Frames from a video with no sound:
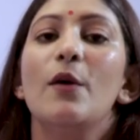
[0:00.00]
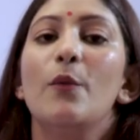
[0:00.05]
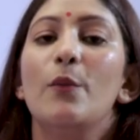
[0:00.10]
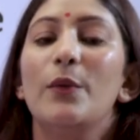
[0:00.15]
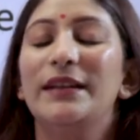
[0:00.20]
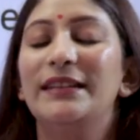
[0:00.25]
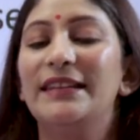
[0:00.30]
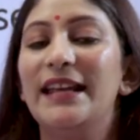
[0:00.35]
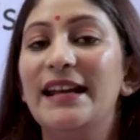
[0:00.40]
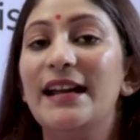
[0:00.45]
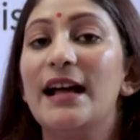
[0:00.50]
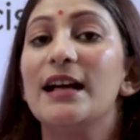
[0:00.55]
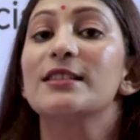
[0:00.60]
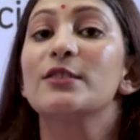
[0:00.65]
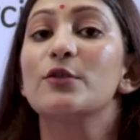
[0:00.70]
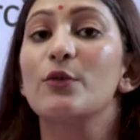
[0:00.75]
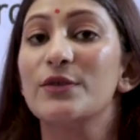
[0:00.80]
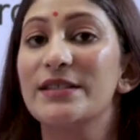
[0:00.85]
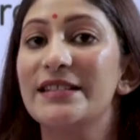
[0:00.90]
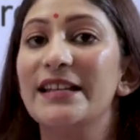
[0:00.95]
with their
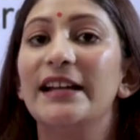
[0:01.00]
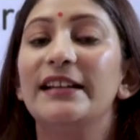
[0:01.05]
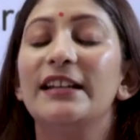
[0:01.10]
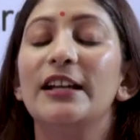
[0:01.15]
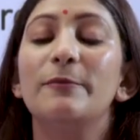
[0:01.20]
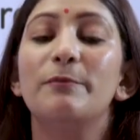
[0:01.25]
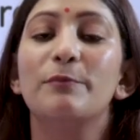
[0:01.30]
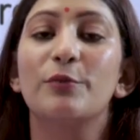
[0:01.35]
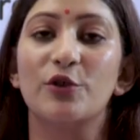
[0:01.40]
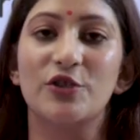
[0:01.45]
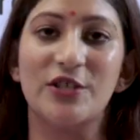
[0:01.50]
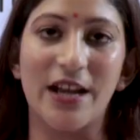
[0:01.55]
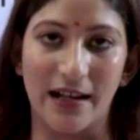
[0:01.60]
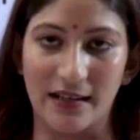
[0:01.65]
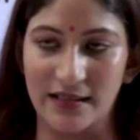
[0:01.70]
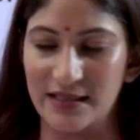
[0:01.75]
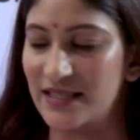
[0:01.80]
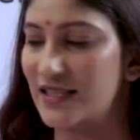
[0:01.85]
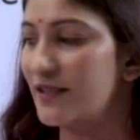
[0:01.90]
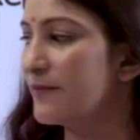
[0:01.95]
associated
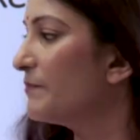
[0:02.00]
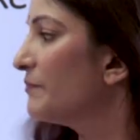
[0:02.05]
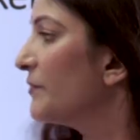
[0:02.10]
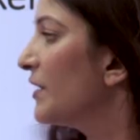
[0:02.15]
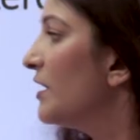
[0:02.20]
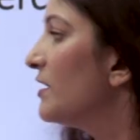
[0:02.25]
projects.